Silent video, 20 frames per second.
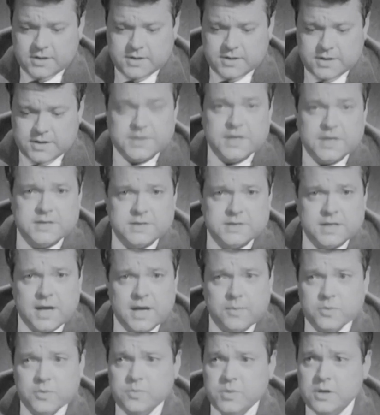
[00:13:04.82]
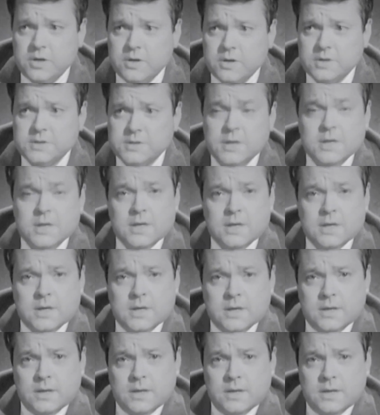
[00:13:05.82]
this hasn't happened, because
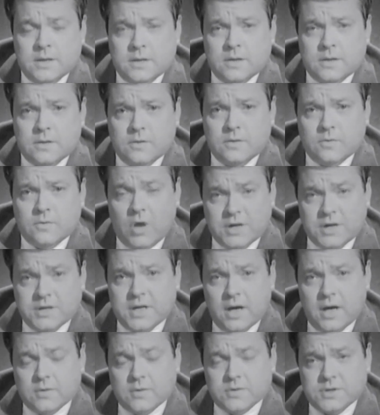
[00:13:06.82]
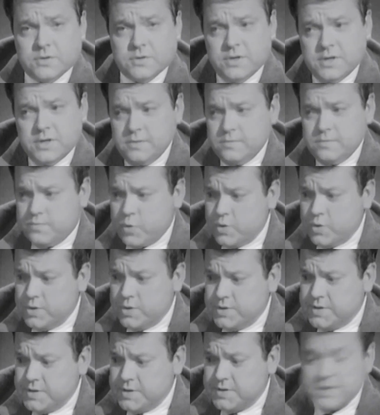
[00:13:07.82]
one day I was doing
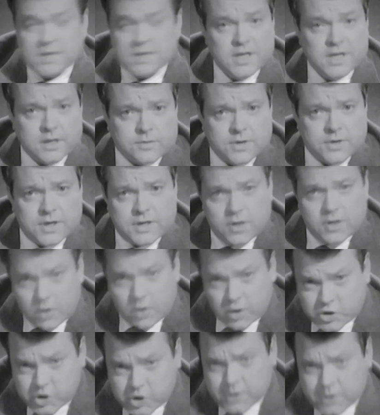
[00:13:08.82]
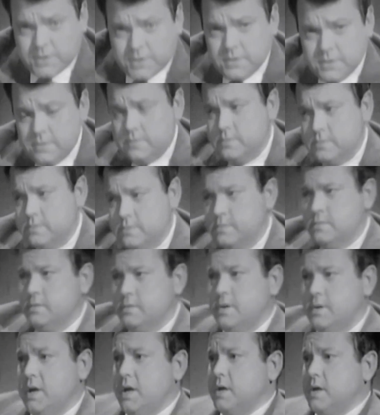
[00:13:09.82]
Brutus's soliloquy in the Orchard,
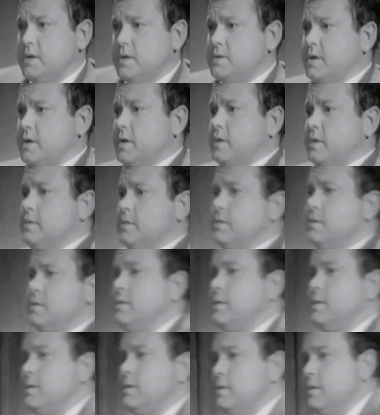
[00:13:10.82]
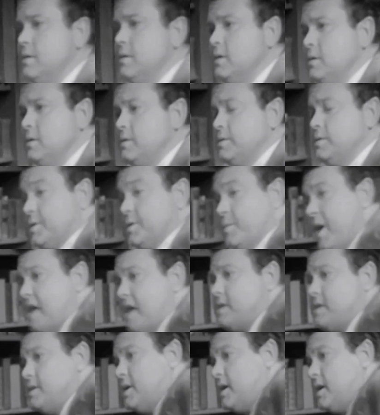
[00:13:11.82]
and it was a
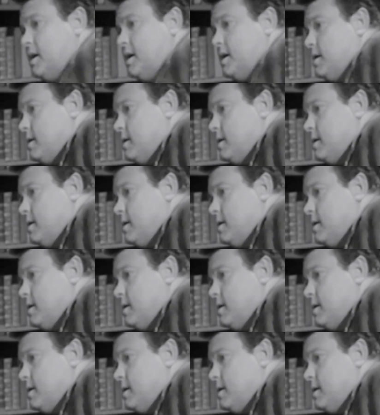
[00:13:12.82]
matinee,